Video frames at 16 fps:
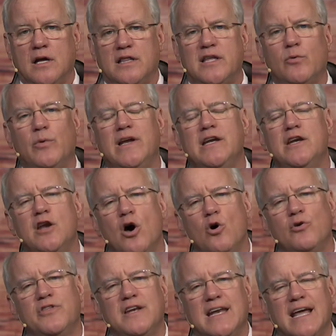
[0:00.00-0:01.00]
That we
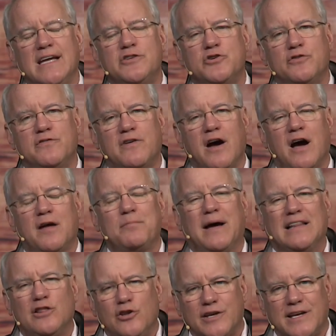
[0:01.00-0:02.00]
know the nature of God
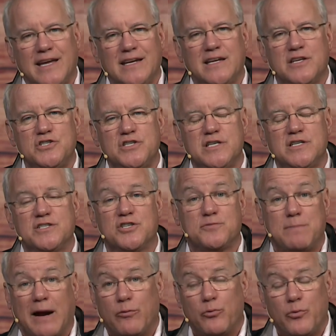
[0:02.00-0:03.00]
by looking to Jesus,
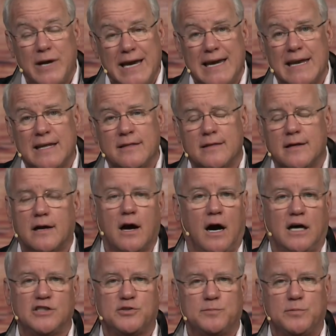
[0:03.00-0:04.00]
by reading the
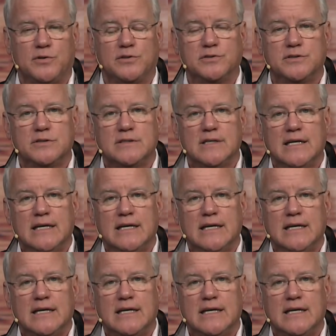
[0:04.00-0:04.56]
gospels.